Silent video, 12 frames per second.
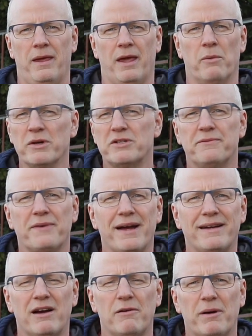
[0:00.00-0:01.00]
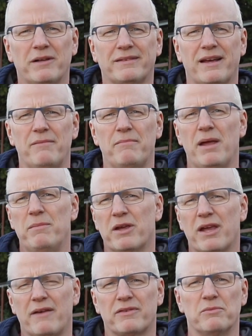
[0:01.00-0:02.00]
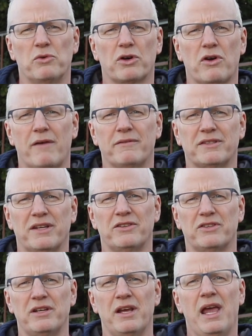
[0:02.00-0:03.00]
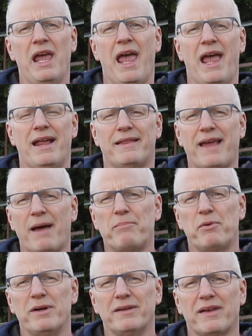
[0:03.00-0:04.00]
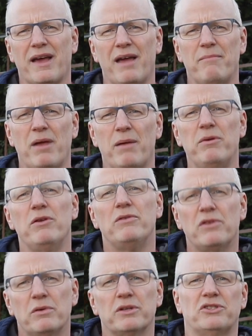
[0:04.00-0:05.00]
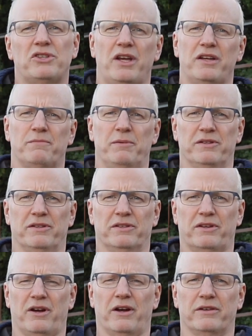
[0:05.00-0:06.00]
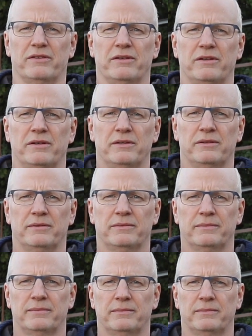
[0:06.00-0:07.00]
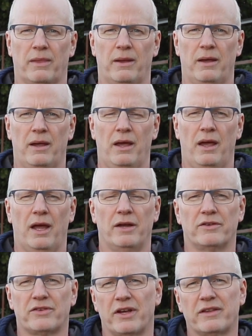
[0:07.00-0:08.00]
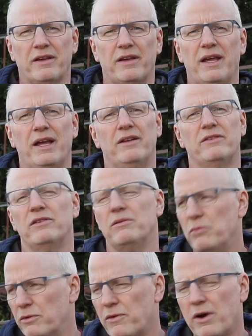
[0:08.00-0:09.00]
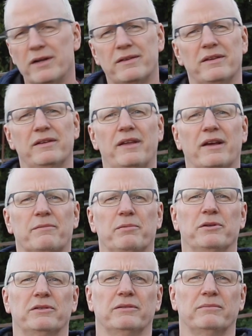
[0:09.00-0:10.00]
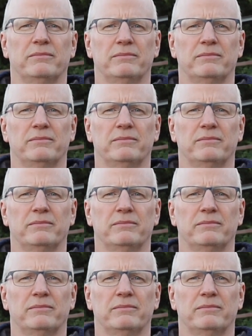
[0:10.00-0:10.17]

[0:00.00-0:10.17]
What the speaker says: And once you find out about them, maybe you can have some more conversation. And at that point in time, maybe you do exchange business cards. And you shake their hands and you move on to the next person.